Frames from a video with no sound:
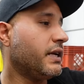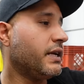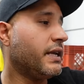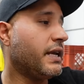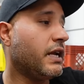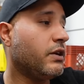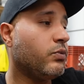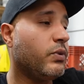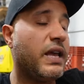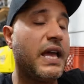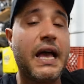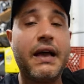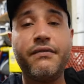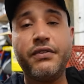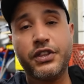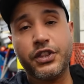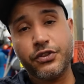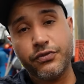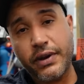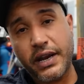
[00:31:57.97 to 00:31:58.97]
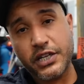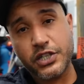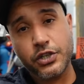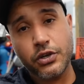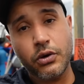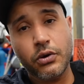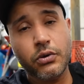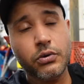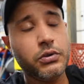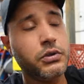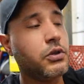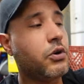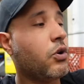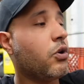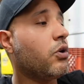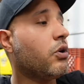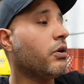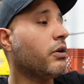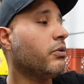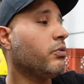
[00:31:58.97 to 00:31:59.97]
Again, we have a threshold,
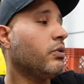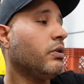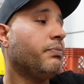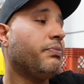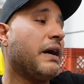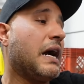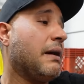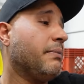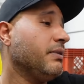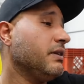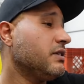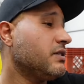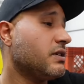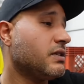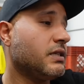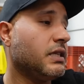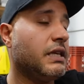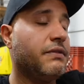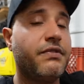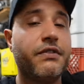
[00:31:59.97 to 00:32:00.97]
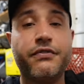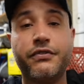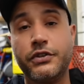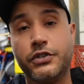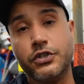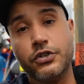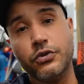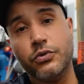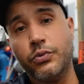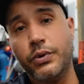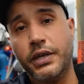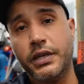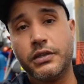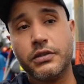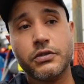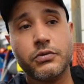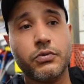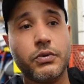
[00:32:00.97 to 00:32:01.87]
or we'll probably just leave it for 2 weeks.